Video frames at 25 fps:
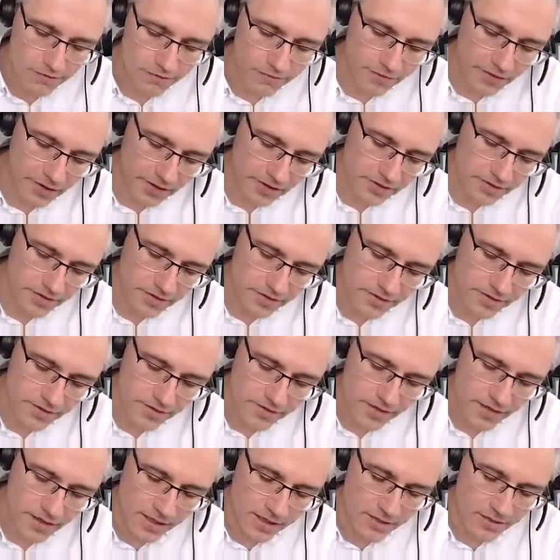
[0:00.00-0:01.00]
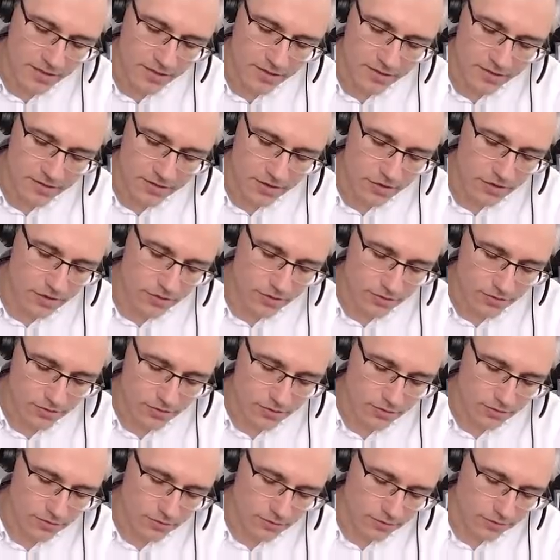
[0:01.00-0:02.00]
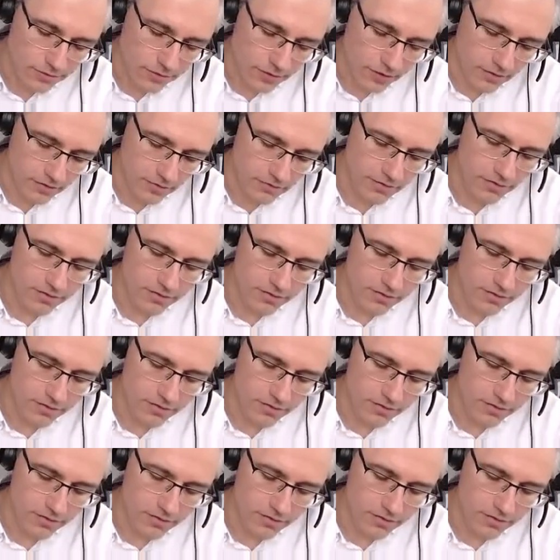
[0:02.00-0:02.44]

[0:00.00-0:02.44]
factors, and an additional, I think